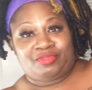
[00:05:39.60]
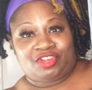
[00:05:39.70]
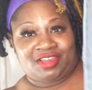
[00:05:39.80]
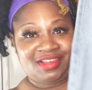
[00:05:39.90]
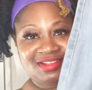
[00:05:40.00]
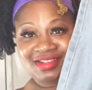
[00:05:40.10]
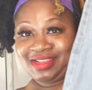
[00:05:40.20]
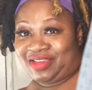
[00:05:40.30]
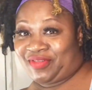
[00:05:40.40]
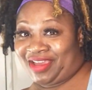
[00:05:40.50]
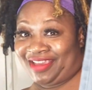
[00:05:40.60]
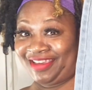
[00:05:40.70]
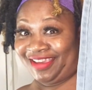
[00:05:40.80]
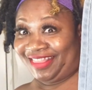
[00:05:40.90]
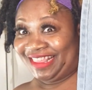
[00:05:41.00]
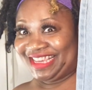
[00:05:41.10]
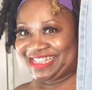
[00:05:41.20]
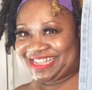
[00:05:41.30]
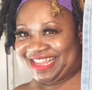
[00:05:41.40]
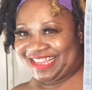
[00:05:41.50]
jeans. Let's see if I can get in these,
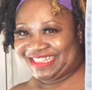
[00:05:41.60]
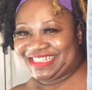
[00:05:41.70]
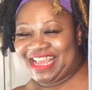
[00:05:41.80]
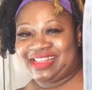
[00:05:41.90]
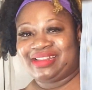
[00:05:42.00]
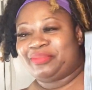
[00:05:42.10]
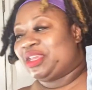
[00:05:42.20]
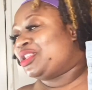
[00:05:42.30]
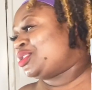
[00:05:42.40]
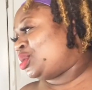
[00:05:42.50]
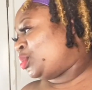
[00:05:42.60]
guys. I ended up getting two